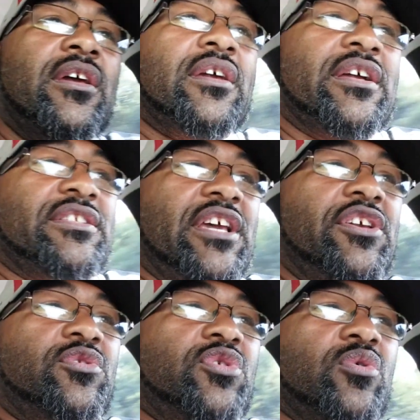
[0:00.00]

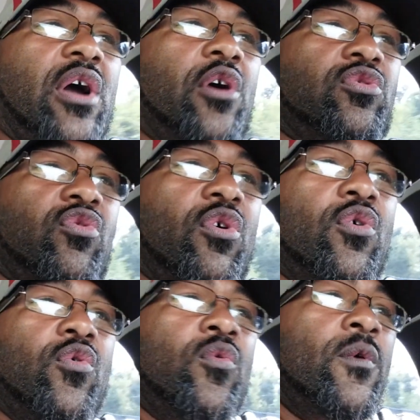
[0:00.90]
continue to go through
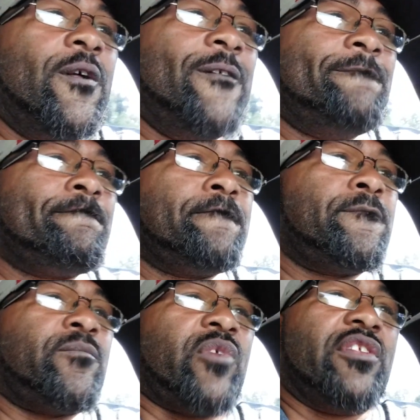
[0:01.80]

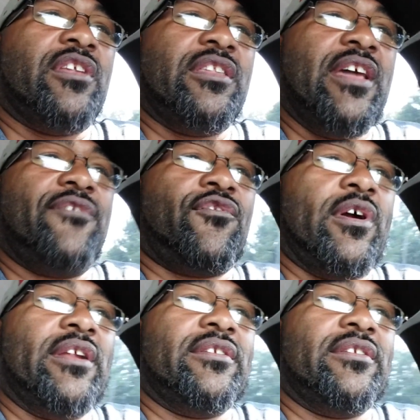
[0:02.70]
the different